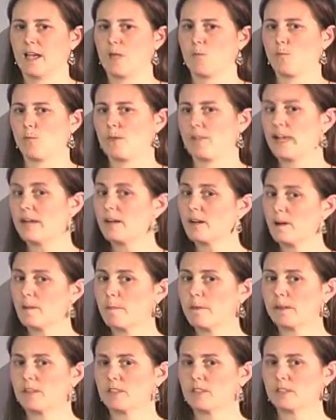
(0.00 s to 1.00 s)
And when they
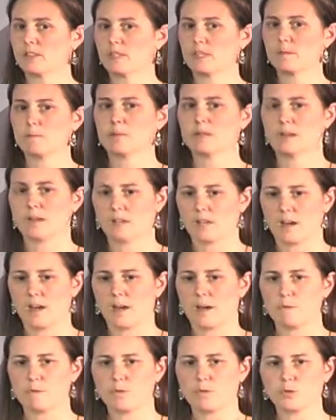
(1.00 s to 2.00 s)
come in to see me,
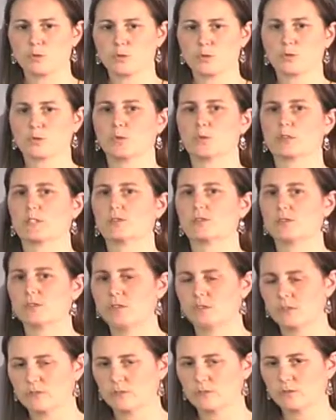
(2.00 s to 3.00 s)
I'm usually
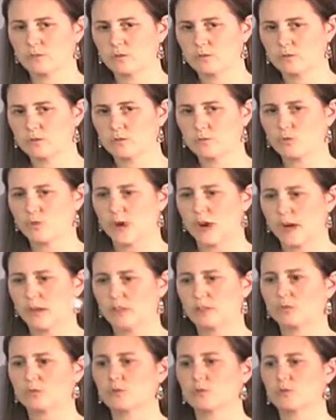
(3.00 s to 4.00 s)

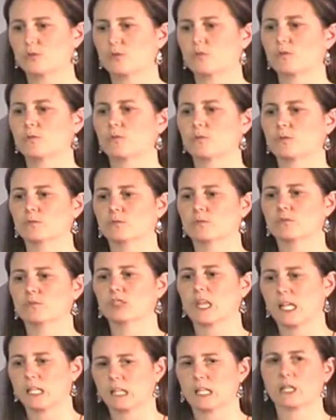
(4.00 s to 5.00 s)
trying to
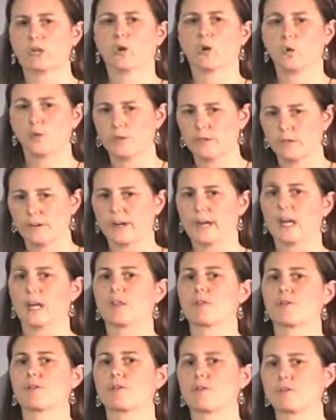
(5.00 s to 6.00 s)
gently hold their
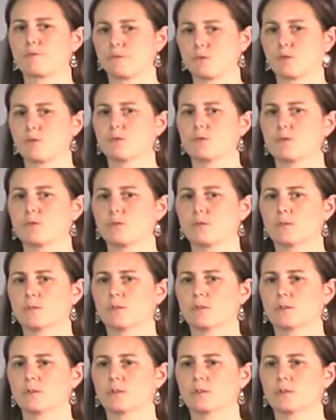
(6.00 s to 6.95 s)
hand through